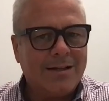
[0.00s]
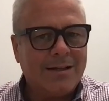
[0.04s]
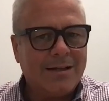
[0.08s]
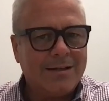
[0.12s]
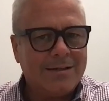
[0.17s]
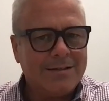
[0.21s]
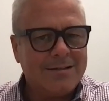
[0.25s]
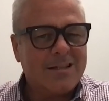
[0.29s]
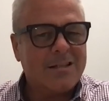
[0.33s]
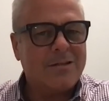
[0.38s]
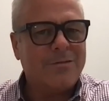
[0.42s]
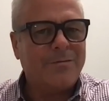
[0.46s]
Like,
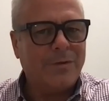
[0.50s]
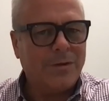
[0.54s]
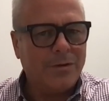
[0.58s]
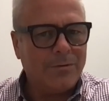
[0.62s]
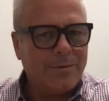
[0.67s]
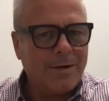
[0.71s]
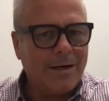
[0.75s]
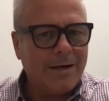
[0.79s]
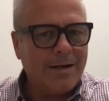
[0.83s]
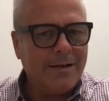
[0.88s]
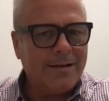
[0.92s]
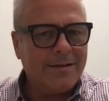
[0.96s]
does this feel
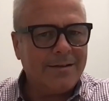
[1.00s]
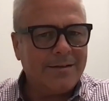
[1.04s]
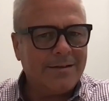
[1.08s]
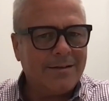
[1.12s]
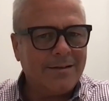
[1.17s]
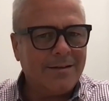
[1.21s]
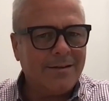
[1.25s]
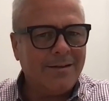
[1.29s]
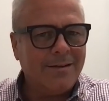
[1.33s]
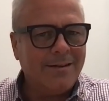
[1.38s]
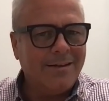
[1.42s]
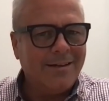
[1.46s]
right
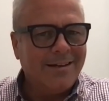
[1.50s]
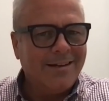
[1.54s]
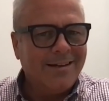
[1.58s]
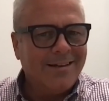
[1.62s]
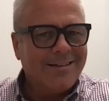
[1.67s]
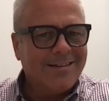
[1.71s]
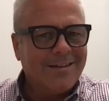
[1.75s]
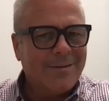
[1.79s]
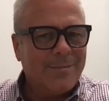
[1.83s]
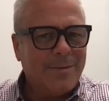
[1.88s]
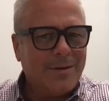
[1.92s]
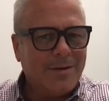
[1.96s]
to
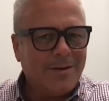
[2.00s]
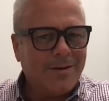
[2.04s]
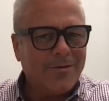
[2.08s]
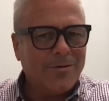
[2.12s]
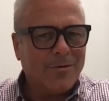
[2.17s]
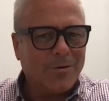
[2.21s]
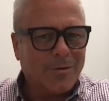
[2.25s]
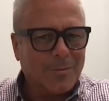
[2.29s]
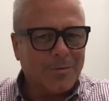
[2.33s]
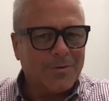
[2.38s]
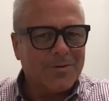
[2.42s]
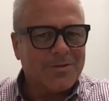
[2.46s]
to be our
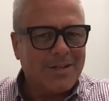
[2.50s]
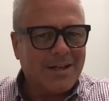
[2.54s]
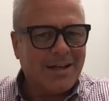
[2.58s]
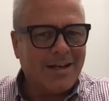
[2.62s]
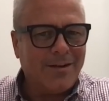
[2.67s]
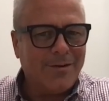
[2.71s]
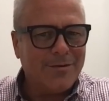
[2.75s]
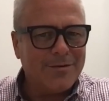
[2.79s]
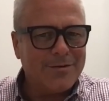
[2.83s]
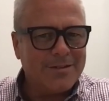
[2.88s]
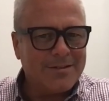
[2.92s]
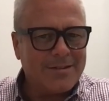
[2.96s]
normal
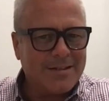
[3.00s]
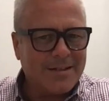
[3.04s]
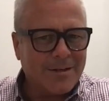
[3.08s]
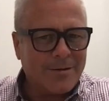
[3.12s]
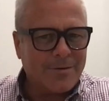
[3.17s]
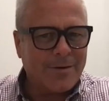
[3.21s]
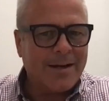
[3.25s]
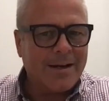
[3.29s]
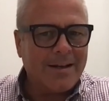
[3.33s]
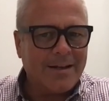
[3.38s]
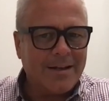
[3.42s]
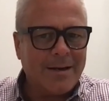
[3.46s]
selves instead of
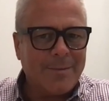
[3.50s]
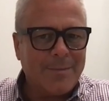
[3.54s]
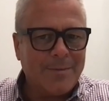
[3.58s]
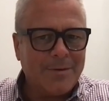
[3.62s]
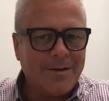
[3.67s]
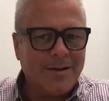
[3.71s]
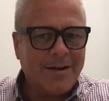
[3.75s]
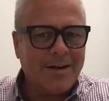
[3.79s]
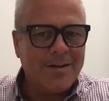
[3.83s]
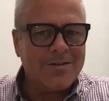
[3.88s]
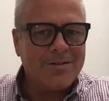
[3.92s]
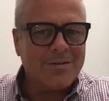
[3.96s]
crank it up a
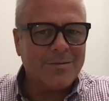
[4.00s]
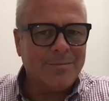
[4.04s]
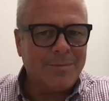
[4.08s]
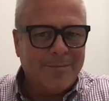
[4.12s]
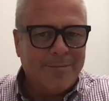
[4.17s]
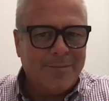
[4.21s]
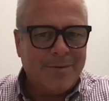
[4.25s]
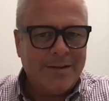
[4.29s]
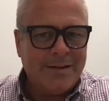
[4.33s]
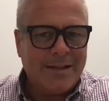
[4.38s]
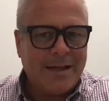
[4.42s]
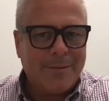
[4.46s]
notch and
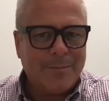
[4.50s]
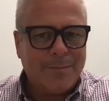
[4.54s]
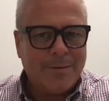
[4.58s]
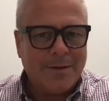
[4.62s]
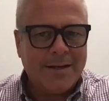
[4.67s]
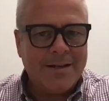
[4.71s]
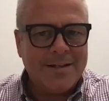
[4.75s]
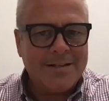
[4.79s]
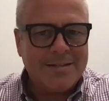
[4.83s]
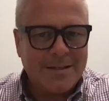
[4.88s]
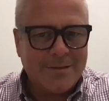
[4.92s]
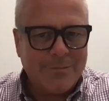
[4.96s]
be that
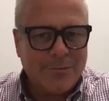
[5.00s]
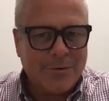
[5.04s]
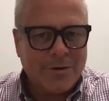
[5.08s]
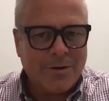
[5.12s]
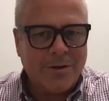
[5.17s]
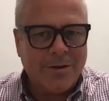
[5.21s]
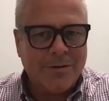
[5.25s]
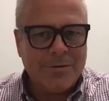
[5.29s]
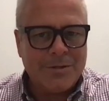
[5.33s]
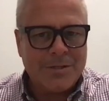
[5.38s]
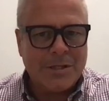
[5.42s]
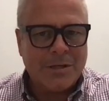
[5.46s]
place that we're
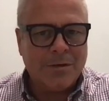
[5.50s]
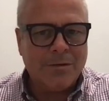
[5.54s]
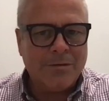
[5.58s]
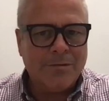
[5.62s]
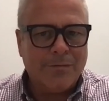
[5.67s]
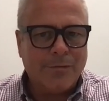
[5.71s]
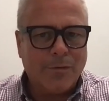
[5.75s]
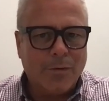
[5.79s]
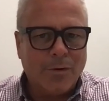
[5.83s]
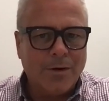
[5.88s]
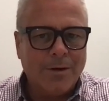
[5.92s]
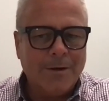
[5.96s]
always known
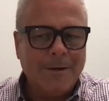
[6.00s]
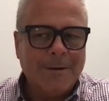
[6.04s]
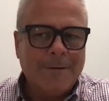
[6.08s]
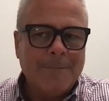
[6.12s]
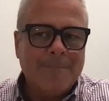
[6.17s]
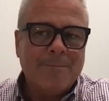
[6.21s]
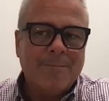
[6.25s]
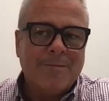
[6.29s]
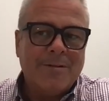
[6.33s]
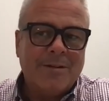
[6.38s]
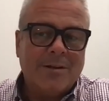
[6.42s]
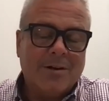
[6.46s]
for?
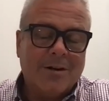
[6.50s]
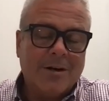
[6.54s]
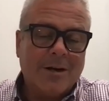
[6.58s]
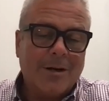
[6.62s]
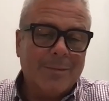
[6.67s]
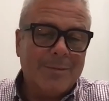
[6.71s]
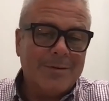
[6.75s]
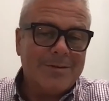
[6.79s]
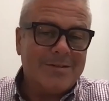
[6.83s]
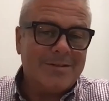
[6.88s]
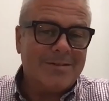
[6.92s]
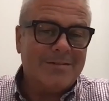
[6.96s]
The
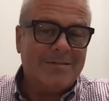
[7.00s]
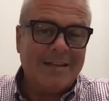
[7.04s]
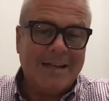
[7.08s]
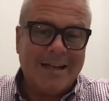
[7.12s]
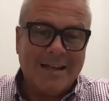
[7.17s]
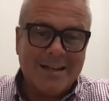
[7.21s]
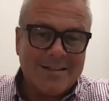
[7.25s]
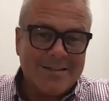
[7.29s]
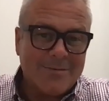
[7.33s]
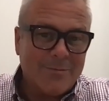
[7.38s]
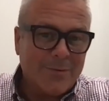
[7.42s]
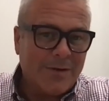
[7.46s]
argument's
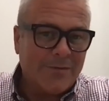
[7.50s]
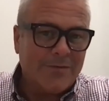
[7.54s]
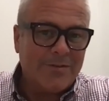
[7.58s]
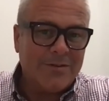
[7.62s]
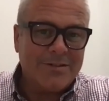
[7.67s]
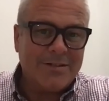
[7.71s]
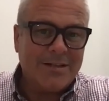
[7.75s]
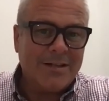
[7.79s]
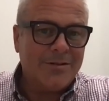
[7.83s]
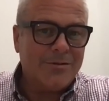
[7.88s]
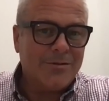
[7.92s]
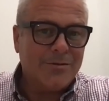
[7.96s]
yes. We have to
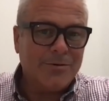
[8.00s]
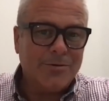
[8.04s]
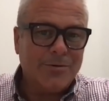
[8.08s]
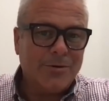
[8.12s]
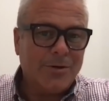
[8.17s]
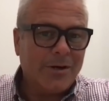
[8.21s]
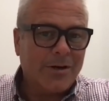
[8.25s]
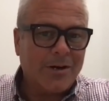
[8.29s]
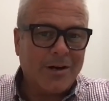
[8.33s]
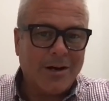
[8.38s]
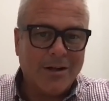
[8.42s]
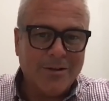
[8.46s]
stay true to
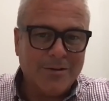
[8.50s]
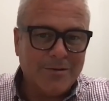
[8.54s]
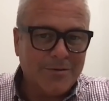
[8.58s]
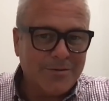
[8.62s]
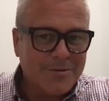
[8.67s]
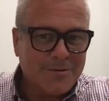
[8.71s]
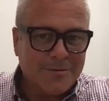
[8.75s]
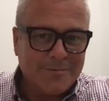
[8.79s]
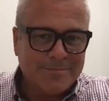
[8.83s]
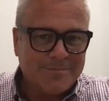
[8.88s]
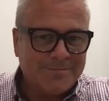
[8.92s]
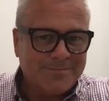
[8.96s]
our
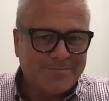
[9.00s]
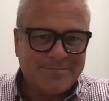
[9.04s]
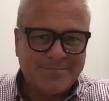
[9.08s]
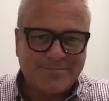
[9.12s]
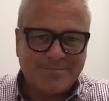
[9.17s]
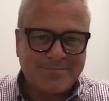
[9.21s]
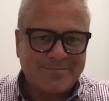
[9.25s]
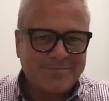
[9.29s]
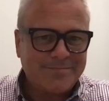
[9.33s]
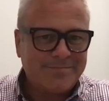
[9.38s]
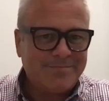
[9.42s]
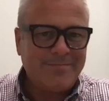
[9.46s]
colors.
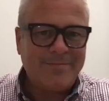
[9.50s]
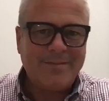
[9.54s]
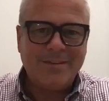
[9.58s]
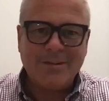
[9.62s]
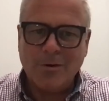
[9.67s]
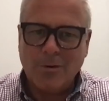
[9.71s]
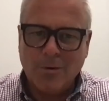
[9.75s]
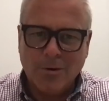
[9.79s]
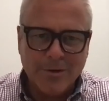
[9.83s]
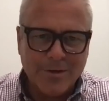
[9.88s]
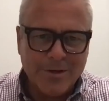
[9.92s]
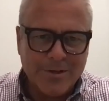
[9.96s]

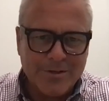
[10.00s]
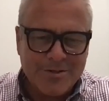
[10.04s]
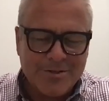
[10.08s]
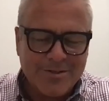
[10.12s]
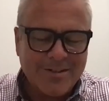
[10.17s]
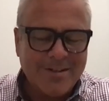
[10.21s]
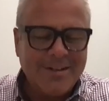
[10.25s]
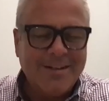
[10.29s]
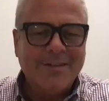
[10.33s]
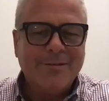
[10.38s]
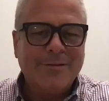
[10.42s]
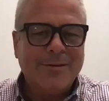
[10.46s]
Orange.
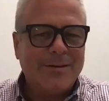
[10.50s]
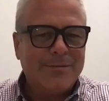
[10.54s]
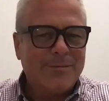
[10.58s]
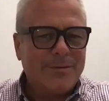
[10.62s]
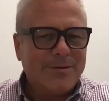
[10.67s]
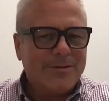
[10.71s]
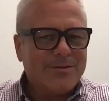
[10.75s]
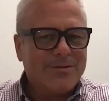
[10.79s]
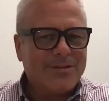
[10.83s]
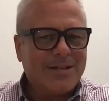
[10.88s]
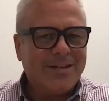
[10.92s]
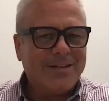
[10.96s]
We have to
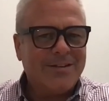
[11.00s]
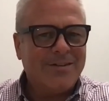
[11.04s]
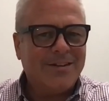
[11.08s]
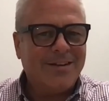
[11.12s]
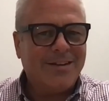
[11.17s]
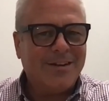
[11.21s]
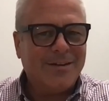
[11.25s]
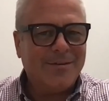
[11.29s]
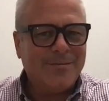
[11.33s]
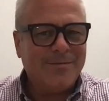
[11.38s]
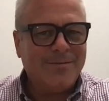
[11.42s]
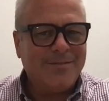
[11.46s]
say,
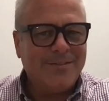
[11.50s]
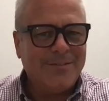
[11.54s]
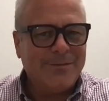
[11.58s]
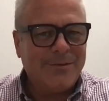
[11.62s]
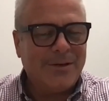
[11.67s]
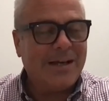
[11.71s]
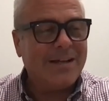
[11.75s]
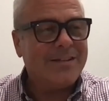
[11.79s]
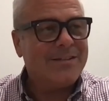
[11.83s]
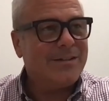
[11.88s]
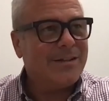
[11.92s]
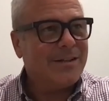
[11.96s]
Um,
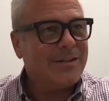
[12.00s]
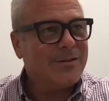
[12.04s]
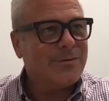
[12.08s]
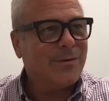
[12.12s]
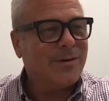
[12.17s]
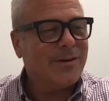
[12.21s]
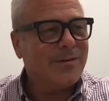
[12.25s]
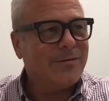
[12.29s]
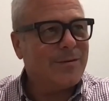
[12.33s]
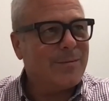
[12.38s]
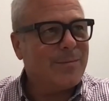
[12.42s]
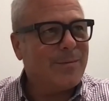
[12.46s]
well, actually, that's
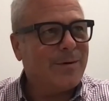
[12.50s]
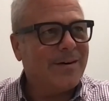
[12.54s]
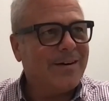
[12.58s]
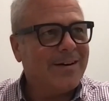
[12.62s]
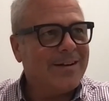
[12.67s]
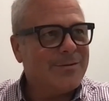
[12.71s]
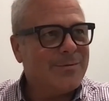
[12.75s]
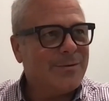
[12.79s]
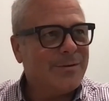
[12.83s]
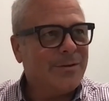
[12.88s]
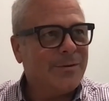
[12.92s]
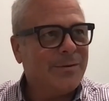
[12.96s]
one of our
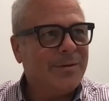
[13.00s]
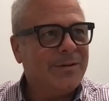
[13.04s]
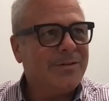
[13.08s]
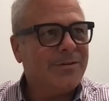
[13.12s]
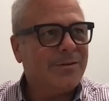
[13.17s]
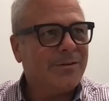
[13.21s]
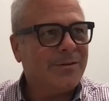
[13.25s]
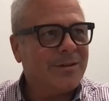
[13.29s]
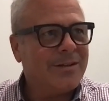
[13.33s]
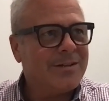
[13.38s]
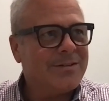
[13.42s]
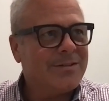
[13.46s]
parties we do
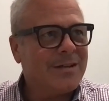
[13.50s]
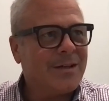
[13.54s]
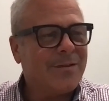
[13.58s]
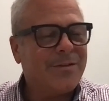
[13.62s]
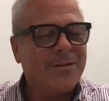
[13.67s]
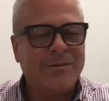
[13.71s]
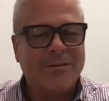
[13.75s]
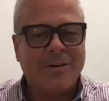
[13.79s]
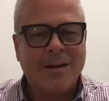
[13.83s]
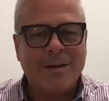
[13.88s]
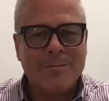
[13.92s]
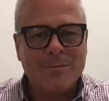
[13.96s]
internally. Is
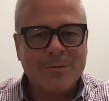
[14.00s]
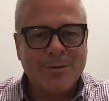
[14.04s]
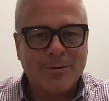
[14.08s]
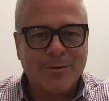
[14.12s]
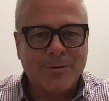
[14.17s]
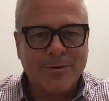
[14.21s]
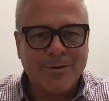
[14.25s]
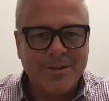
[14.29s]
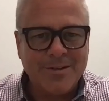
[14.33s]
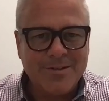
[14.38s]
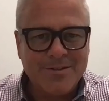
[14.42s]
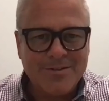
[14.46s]
nothing rhymes with
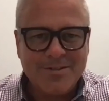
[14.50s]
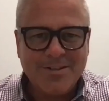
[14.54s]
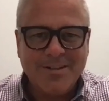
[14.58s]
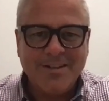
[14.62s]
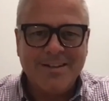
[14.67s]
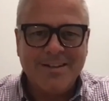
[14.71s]
orange.